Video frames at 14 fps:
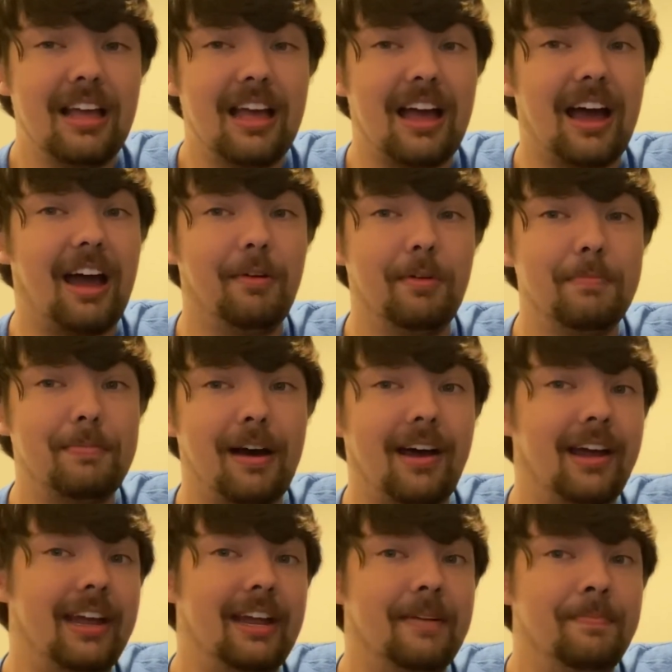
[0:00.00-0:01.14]
I would
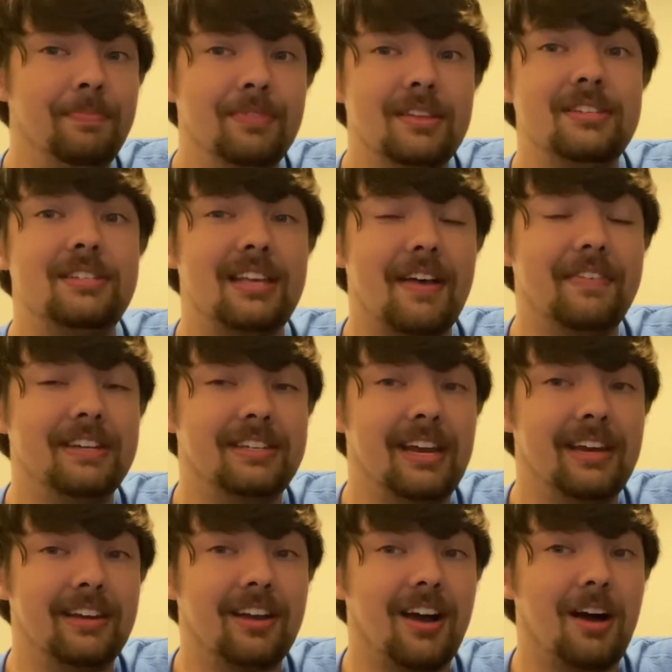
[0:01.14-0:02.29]
buy
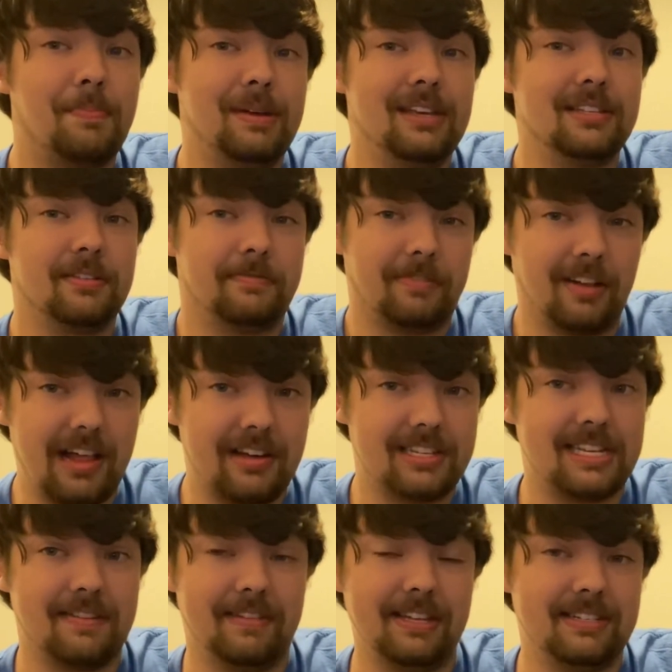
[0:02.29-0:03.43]
17 copies of Fallout
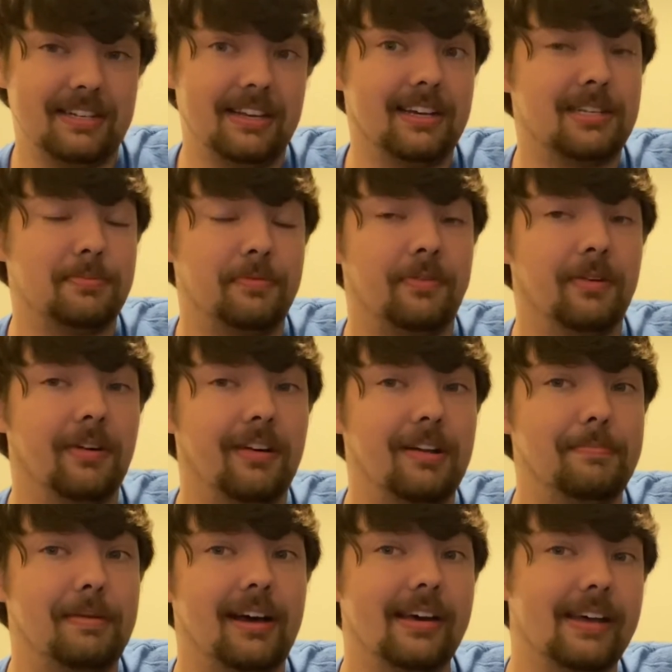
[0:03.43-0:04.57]
76 before I'd
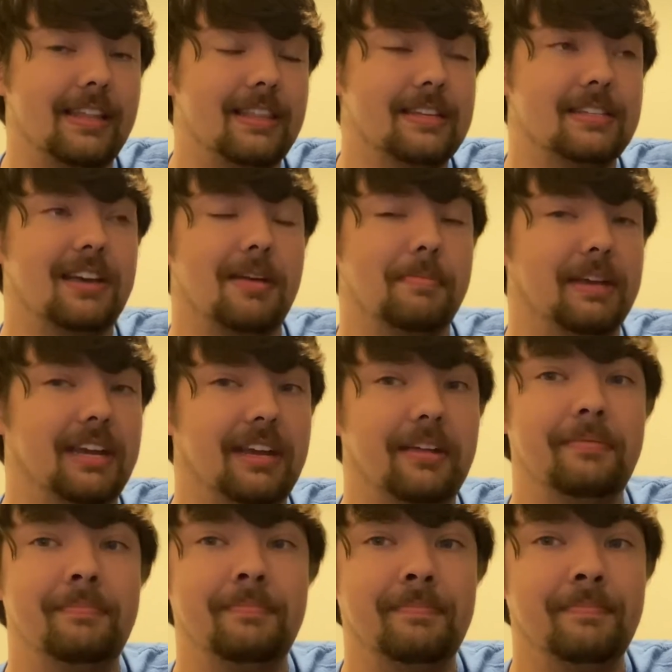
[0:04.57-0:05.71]
buy this game again.
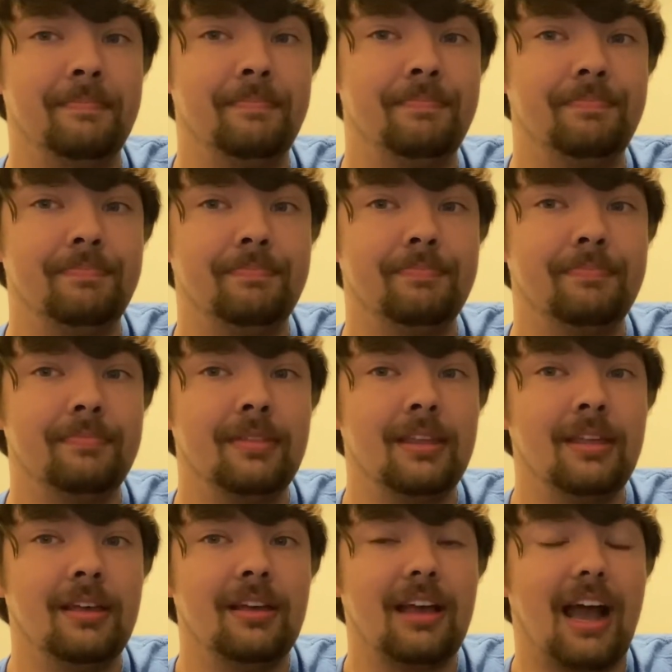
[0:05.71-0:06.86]

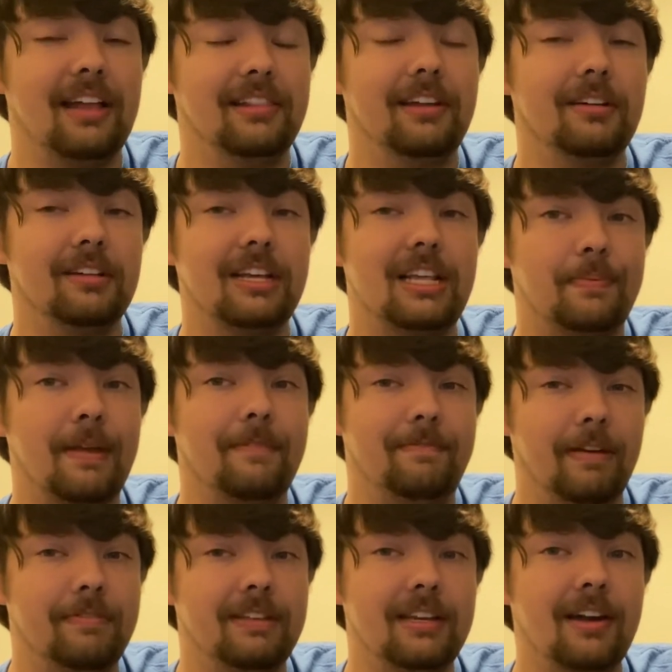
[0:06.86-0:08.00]
I literally spent
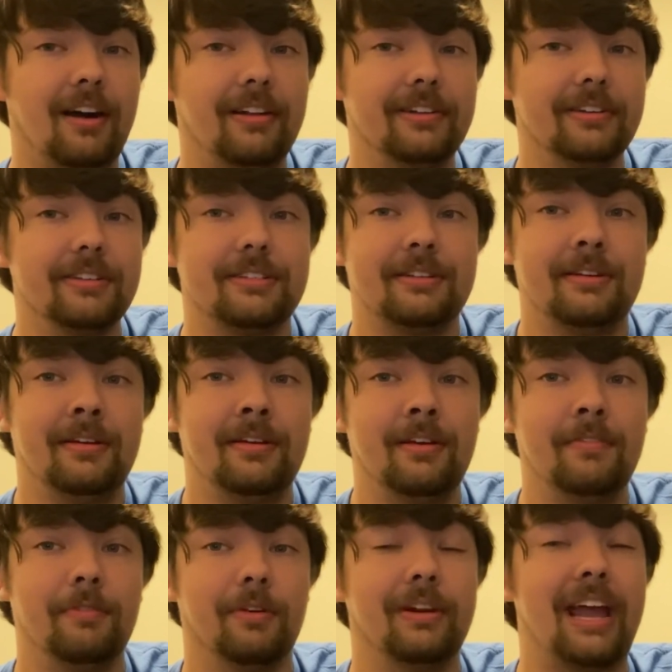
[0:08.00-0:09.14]
$50
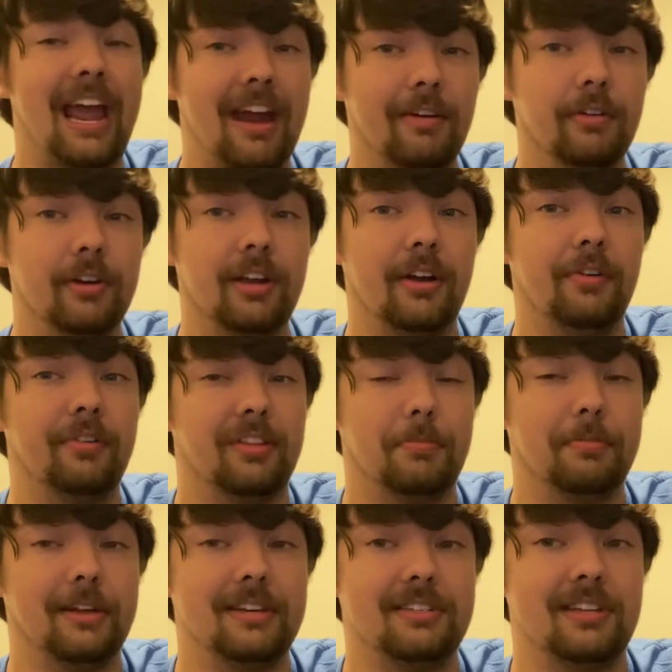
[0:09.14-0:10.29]
for an error code on the
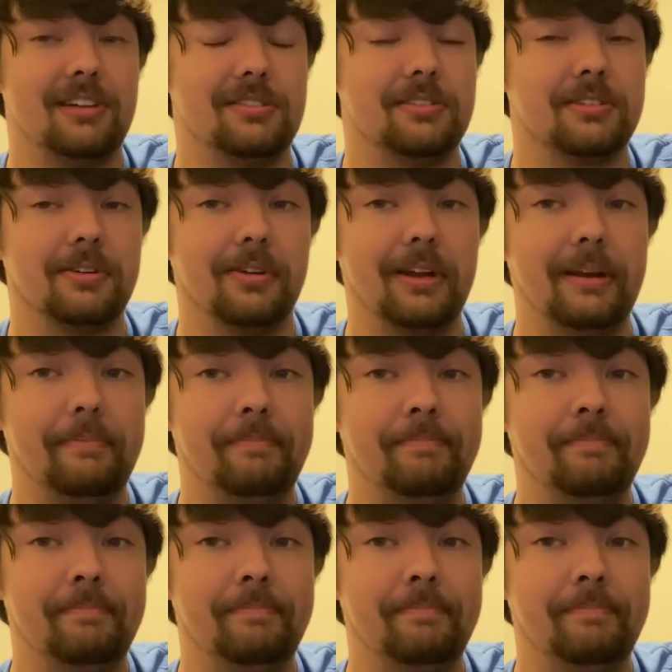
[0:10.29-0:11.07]
PlayStation screen.